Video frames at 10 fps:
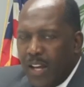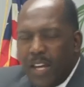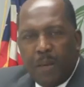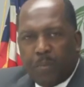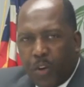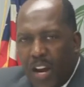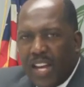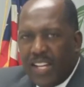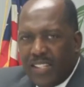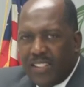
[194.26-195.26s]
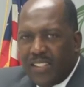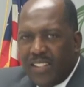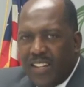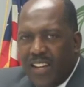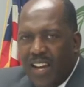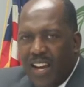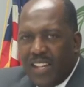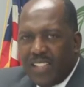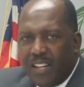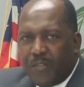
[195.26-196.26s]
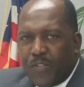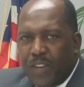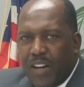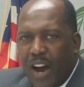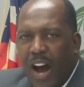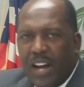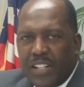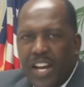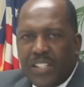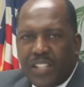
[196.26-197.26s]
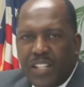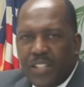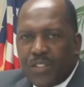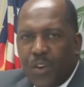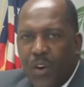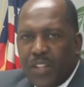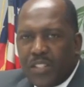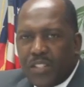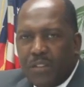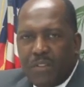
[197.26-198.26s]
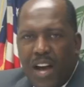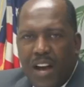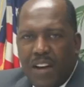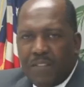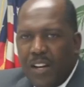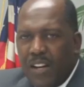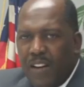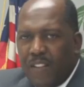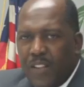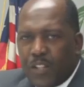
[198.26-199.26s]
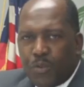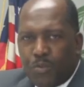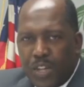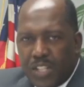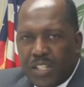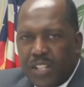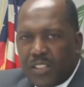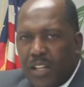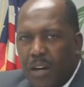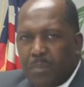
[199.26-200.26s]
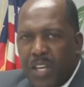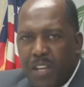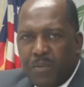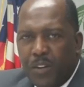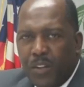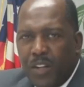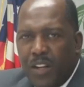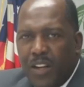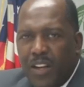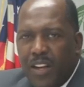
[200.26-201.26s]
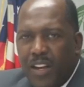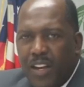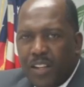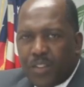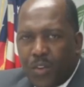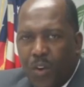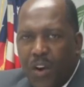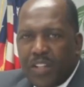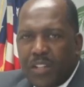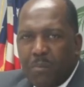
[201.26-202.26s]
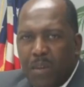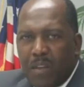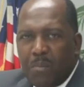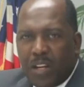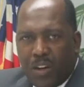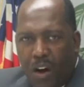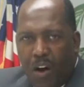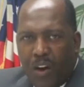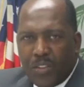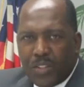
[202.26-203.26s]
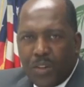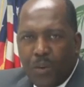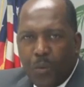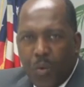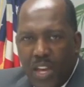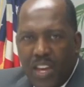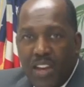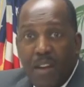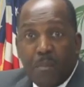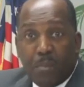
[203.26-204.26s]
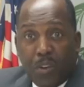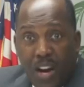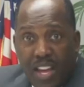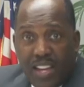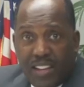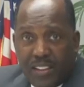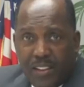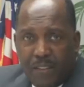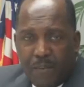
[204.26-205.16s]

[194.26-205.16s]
He prayed. And if our nation is going to survive this recent upheaval, it's going to be because we prayed.